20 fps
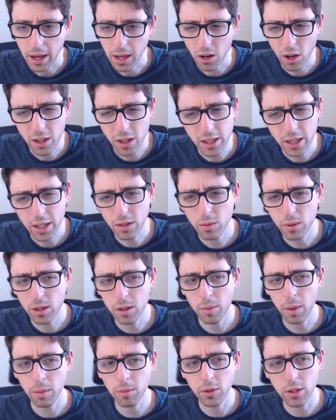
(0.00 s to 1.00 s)
And all I could
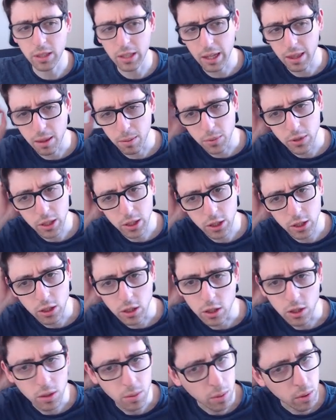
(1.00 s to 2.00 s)
really remember is that the
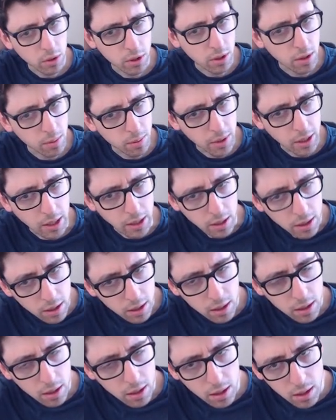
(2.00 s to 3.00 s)
position is supposed to
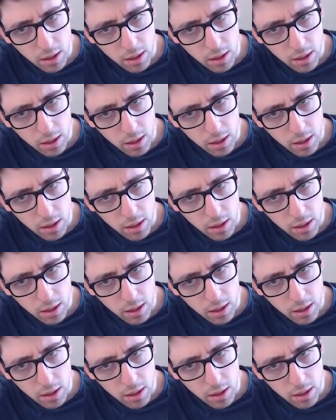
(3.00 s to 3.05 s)
be